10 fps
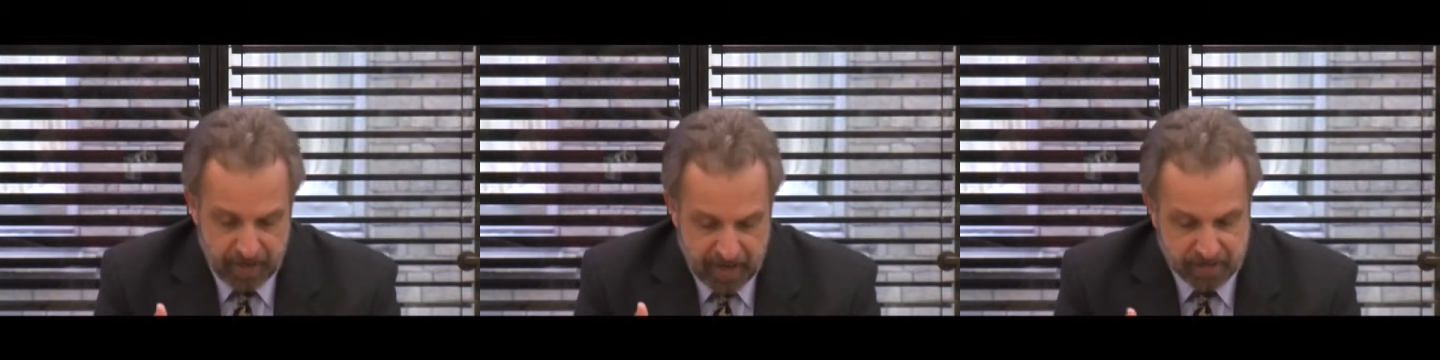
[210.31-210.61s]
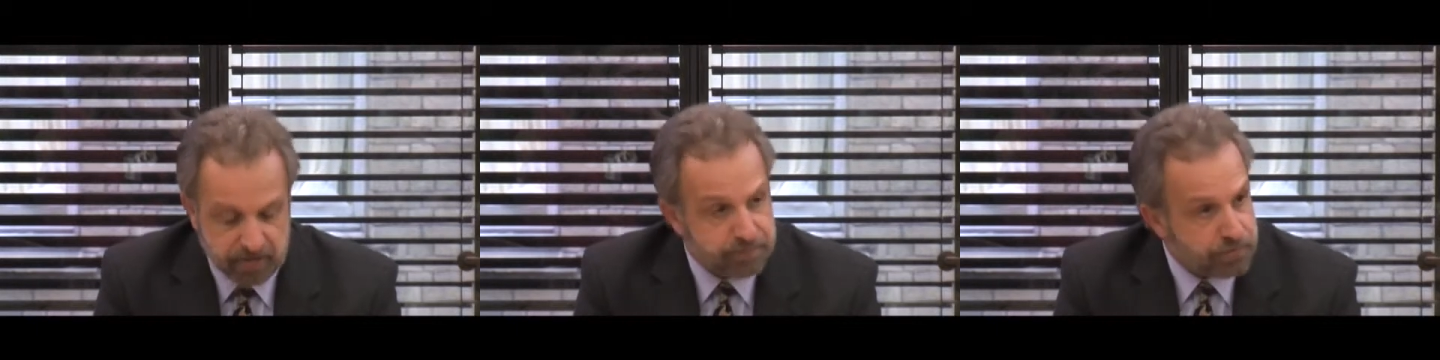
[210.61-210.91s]

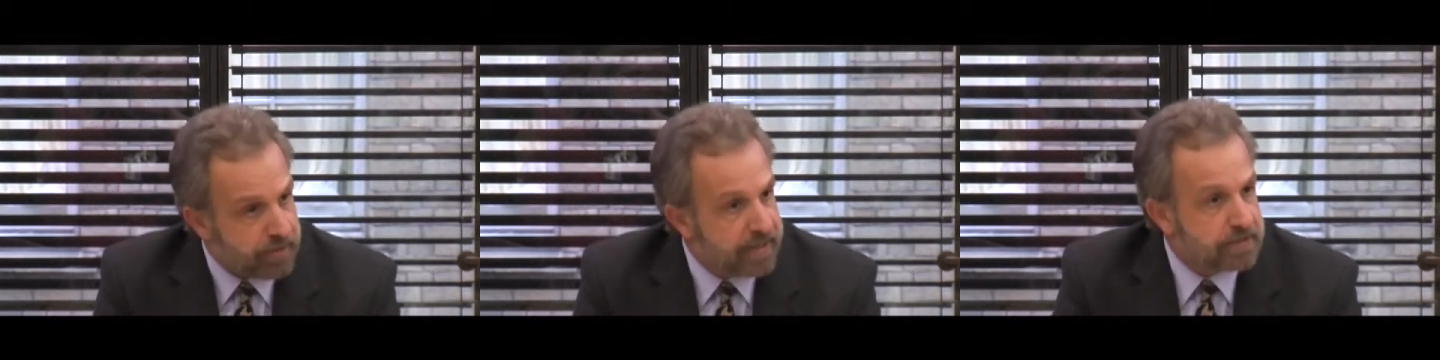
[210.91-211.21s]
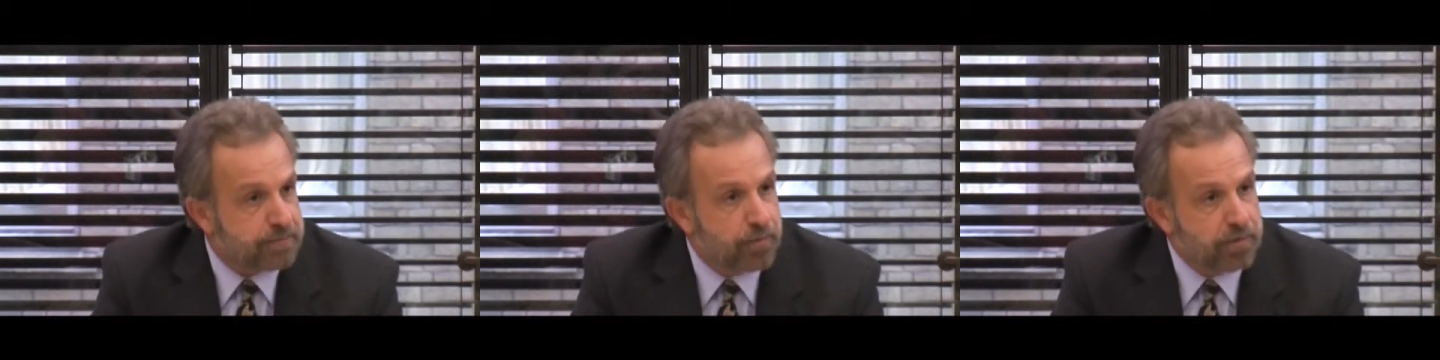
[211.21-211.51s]
active
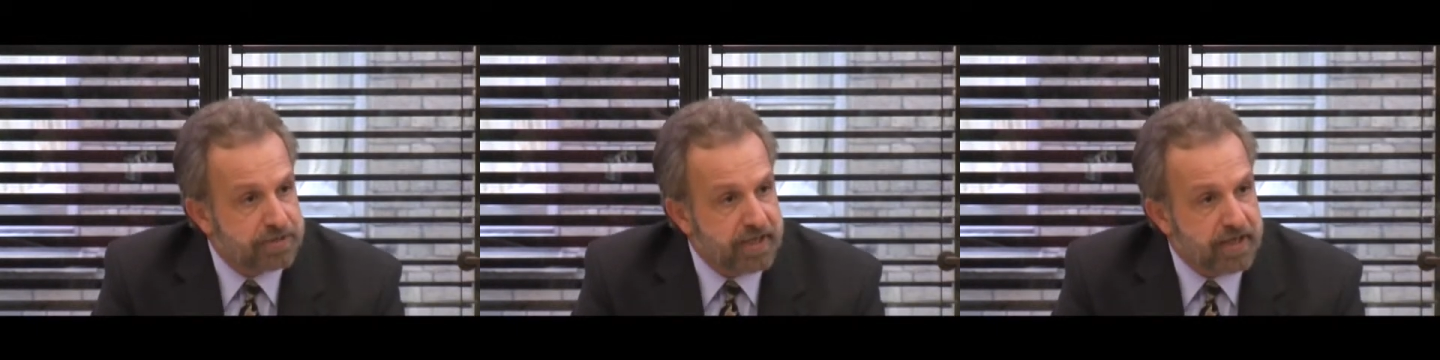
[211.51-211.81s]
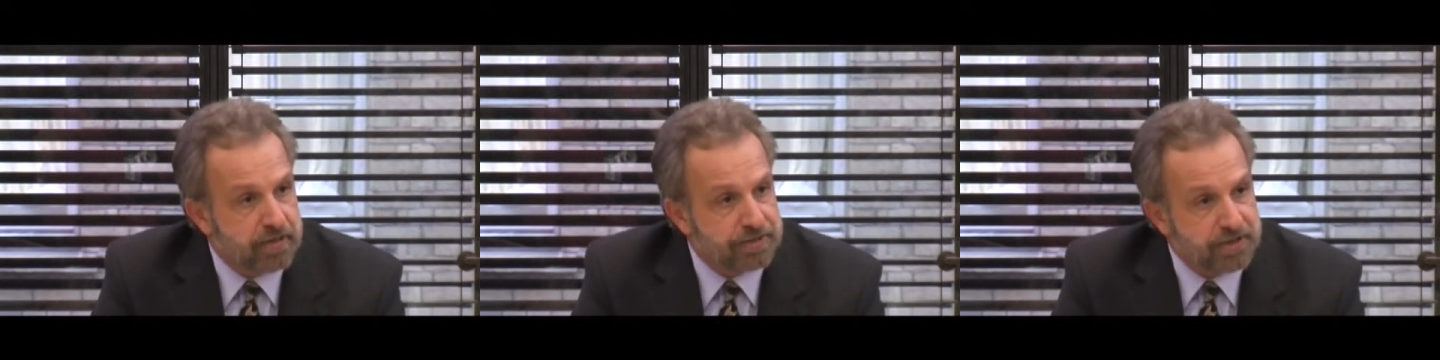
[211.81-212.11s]
transport
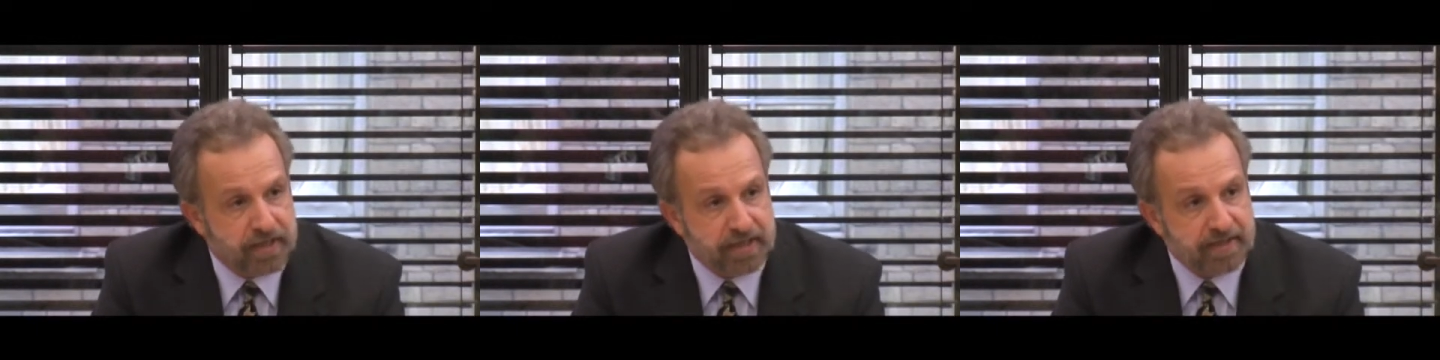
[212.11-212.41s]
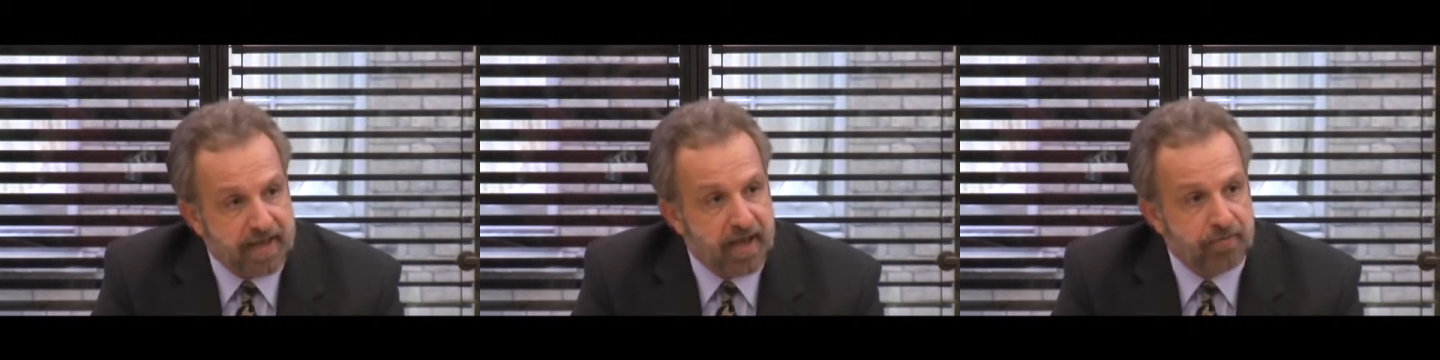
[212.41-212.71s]
channels
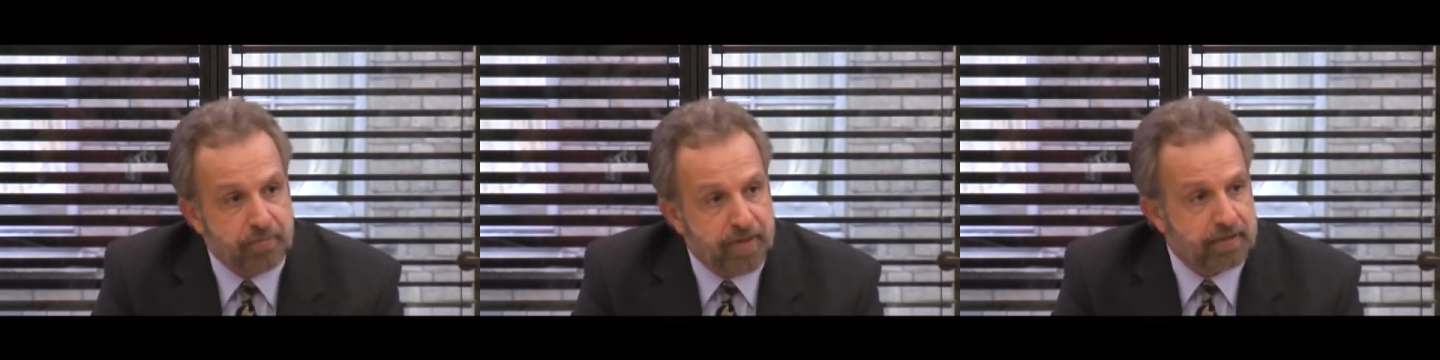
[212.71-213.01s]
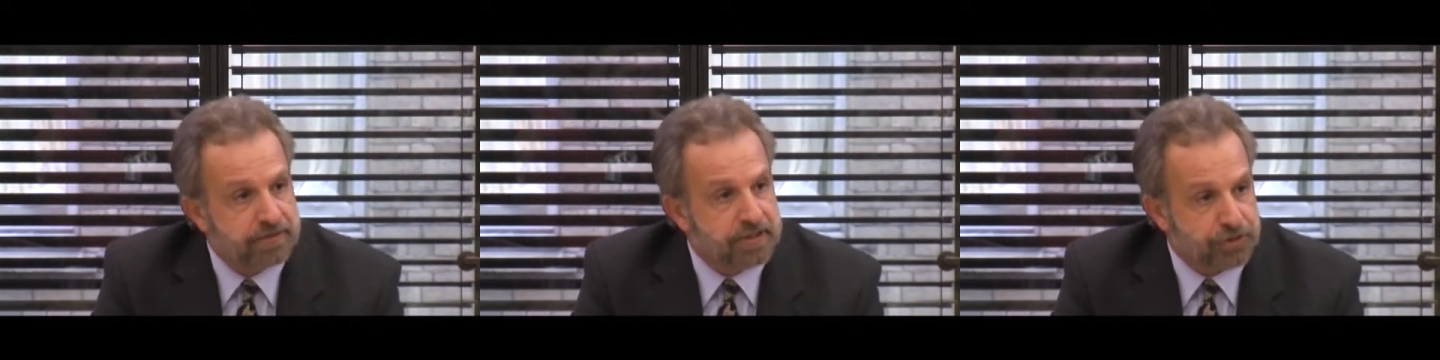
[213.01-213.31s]
shutting down, the
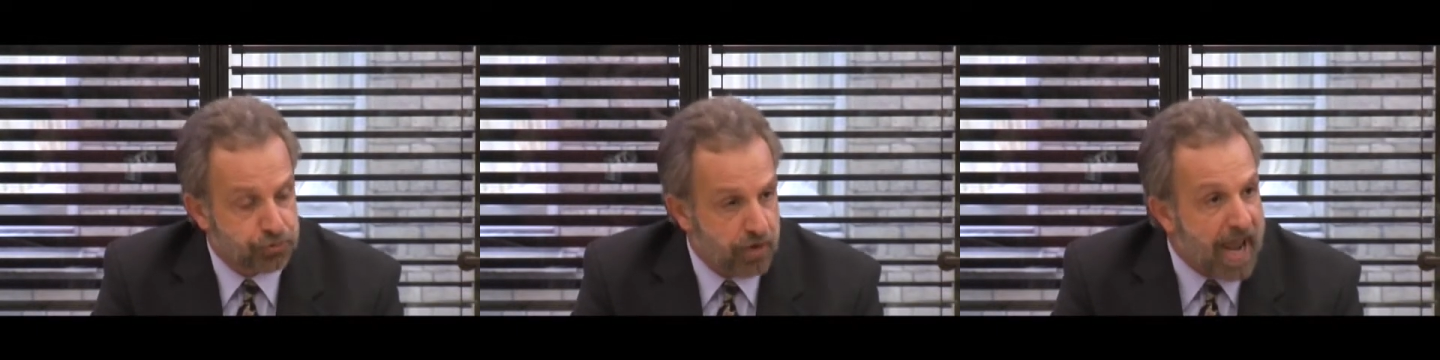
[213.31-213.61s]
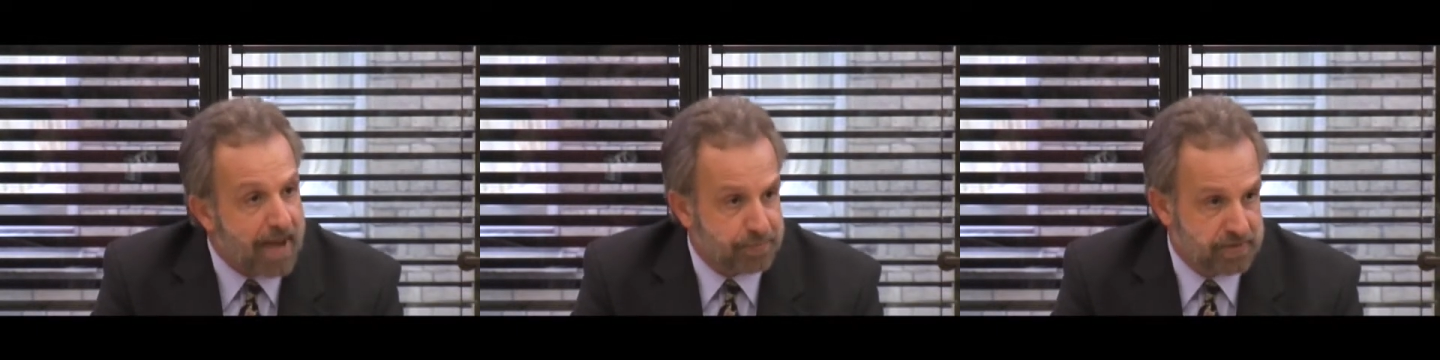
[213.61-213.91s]
metals get trapped